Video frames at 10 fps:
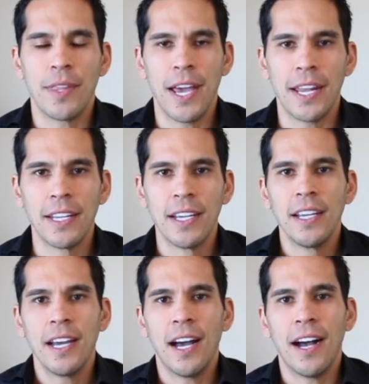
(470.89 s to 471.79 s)
that
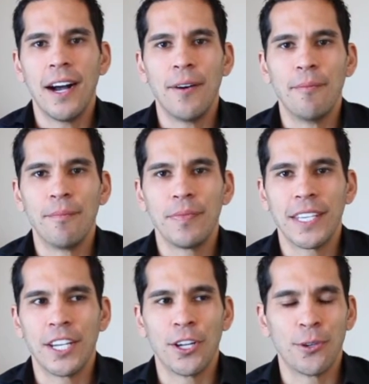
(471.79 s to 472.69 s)

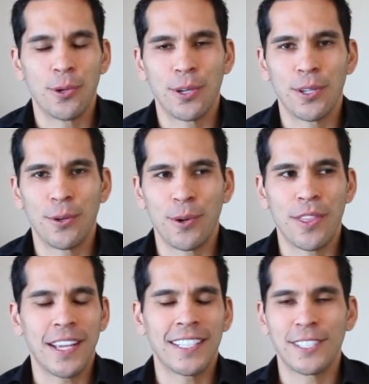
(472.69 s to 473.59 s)

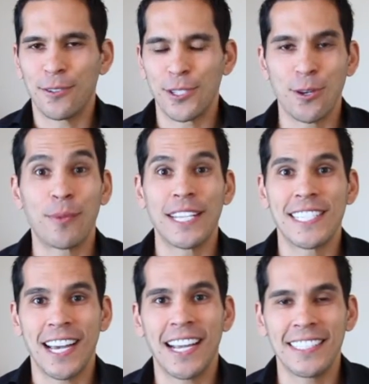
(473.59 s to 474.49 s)
there were so many
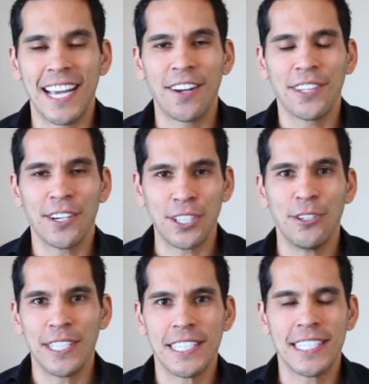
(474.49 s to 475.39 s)
signs out there and
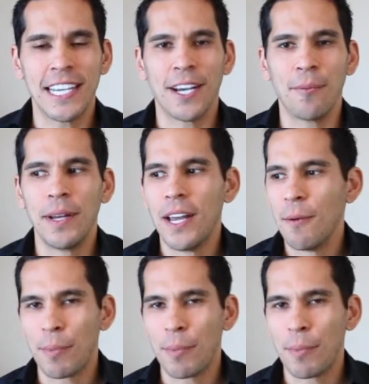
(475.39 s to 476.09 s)
you didn't see them,